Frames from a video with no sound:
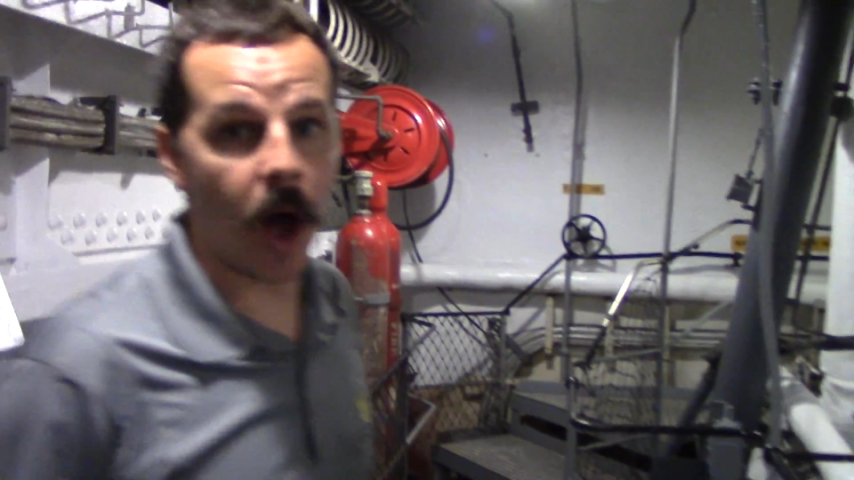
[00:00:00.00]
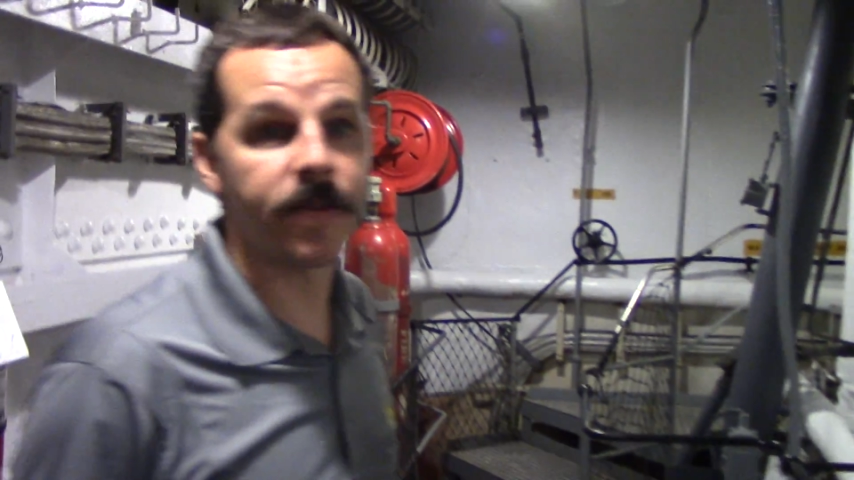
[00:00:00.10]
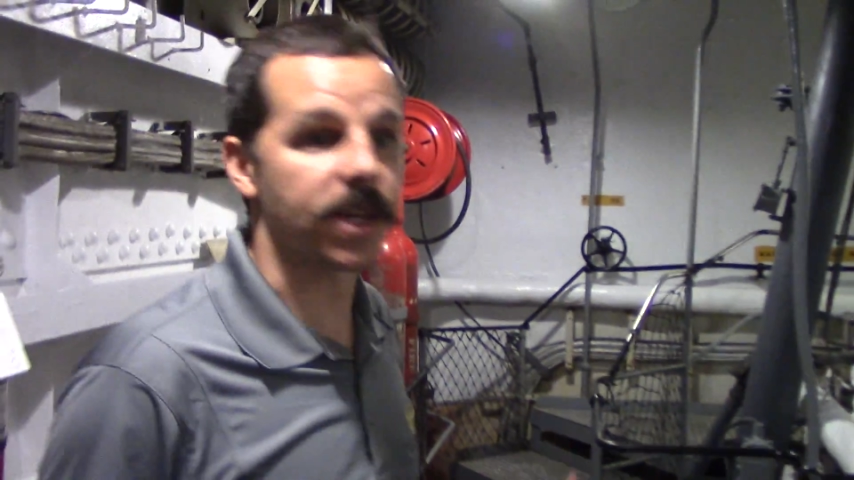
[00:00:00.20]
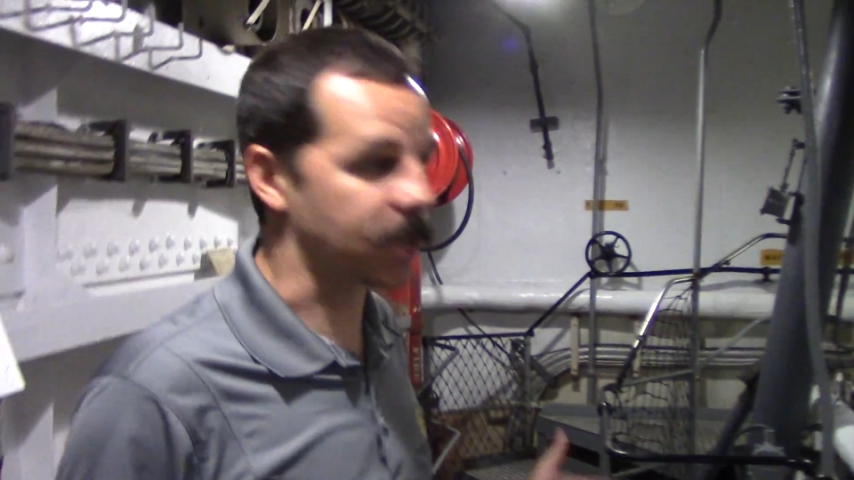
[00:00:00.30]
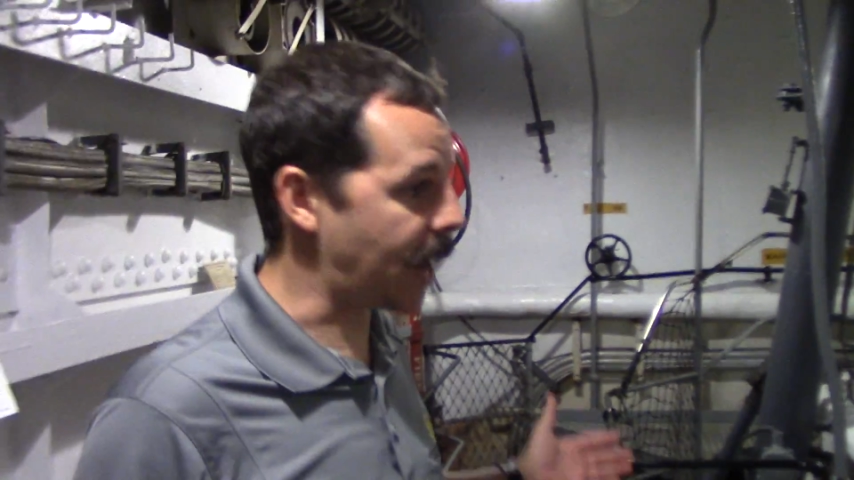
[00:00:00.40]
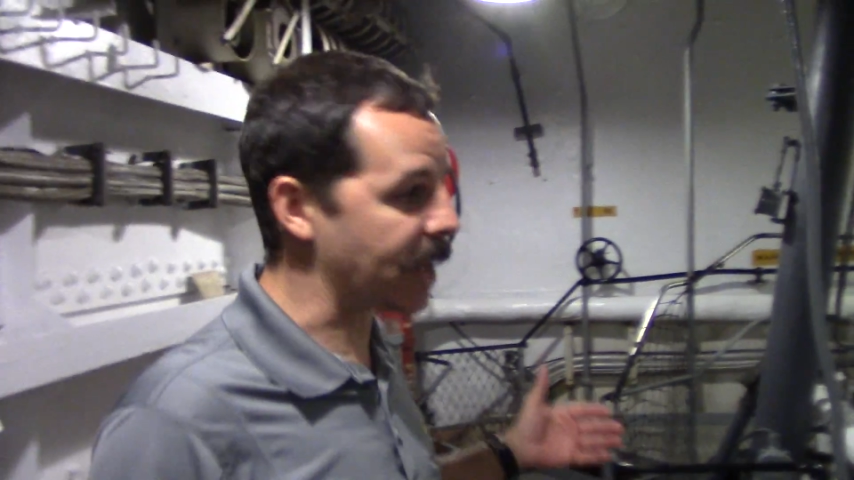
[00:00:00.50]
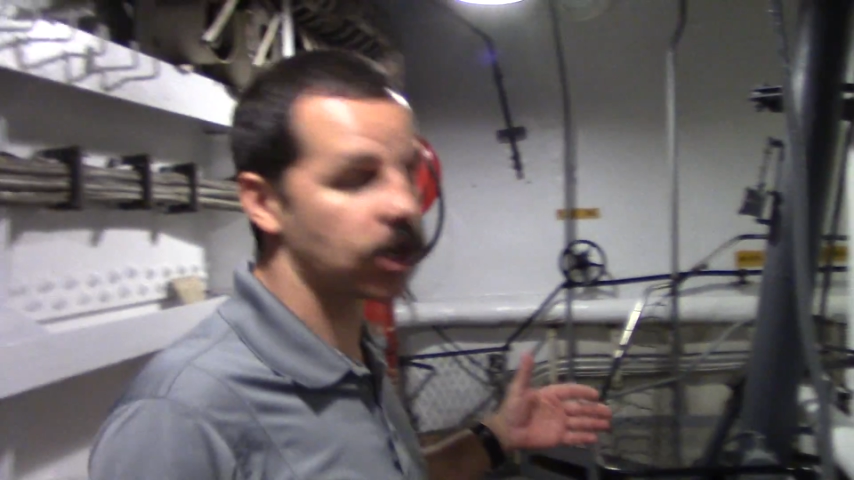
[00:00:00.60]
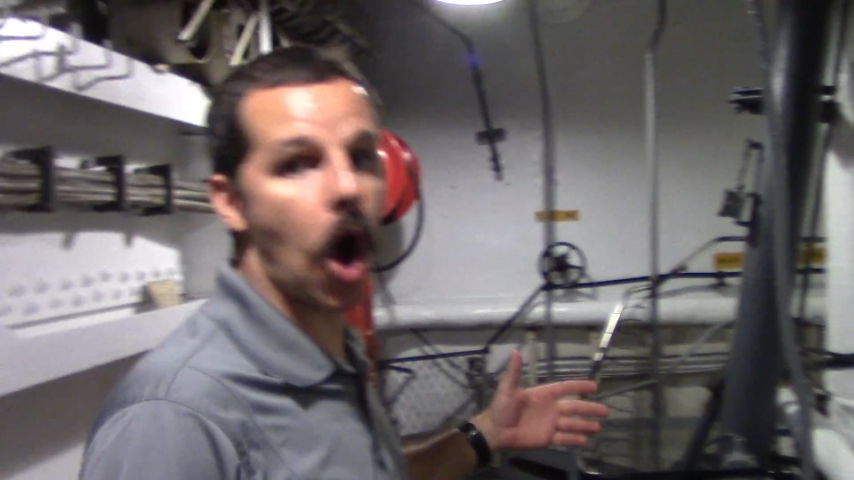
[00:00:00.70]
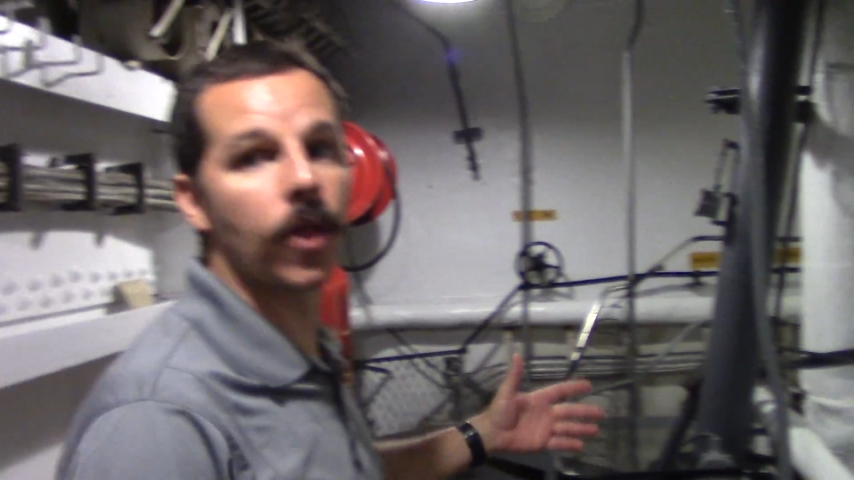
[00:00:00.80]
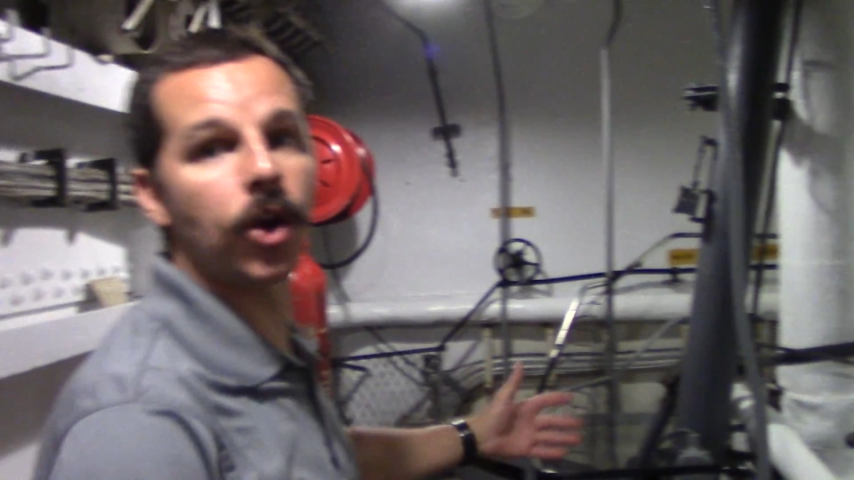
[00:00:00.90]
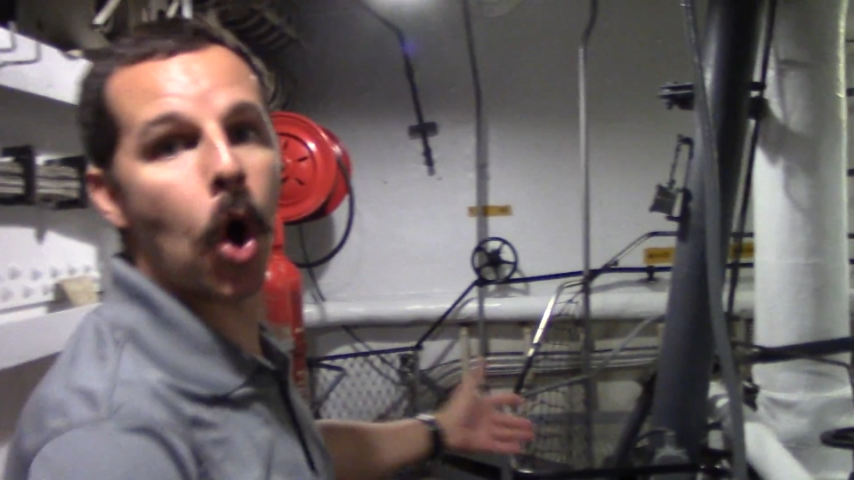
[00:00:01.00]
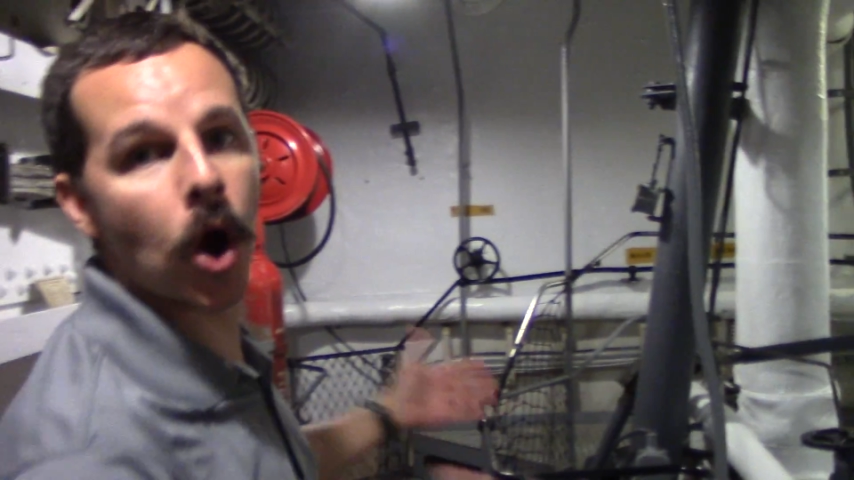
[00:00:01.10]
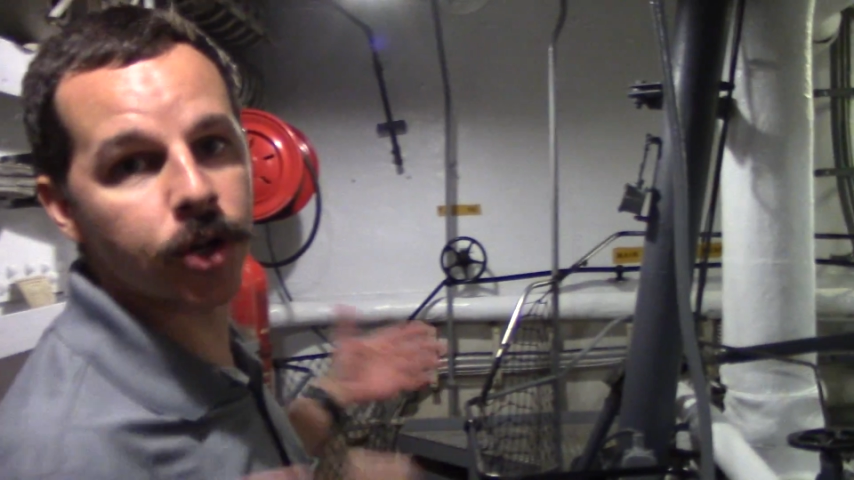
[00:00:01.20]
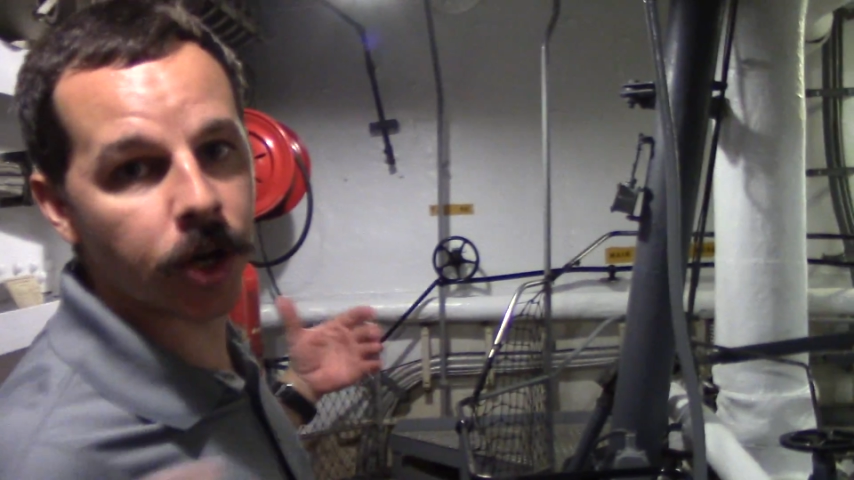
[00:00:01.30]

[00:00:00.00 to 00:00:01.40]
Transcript: Obviously, that's all the noise